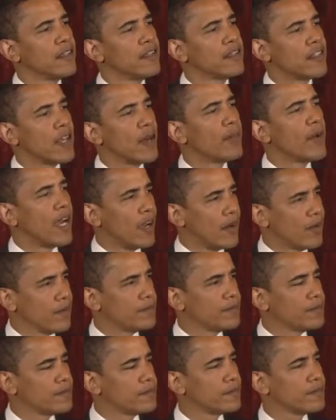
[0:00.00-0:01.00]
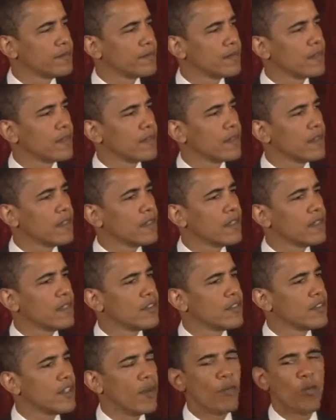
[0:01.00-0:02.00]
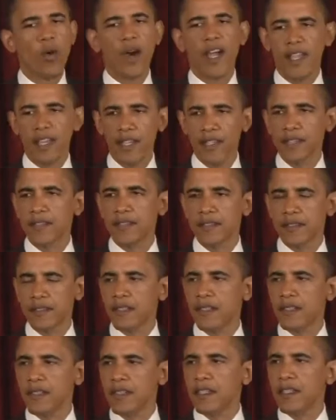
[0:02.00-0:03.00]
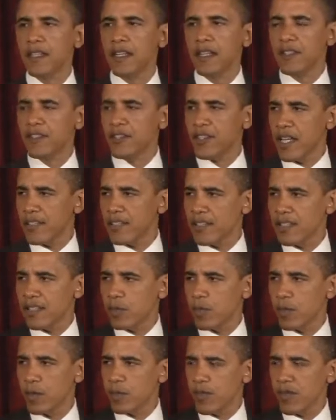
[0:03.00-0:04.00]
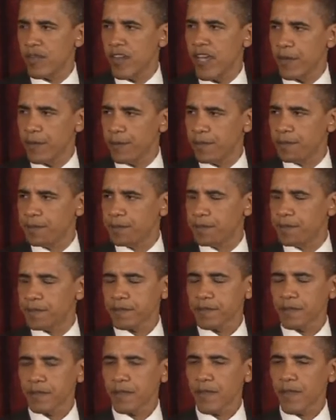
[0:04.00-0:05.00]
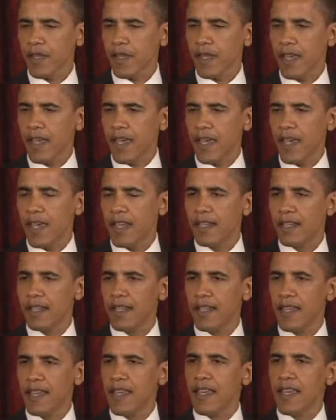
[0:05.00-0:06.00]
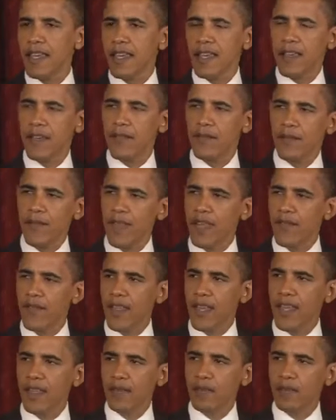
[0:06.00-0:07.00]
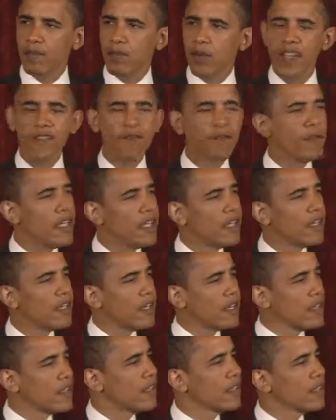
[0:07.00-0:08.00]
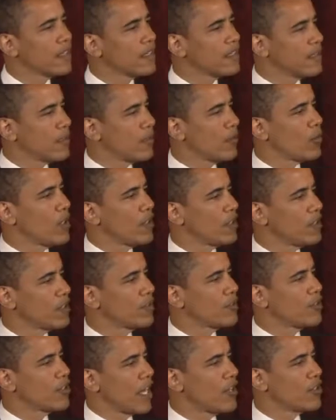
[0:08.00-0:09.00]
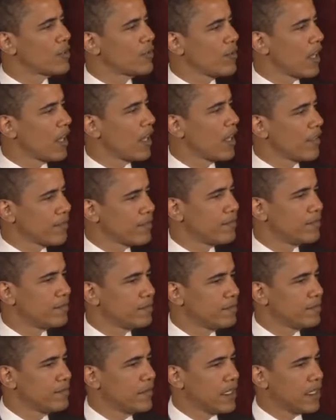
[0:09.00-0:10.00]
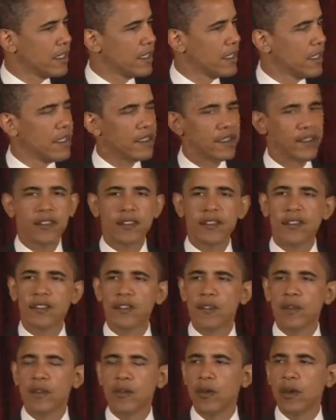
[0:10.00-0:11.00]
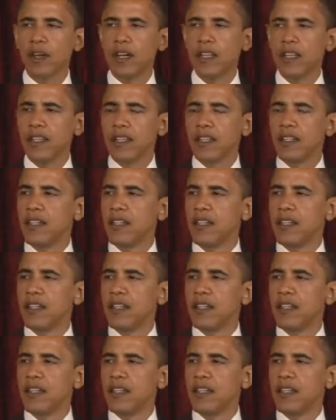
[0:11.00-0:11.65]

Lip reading: somehow, some way, justice would prevail. And that brief meeting, I think, in some ways changed my life, because what it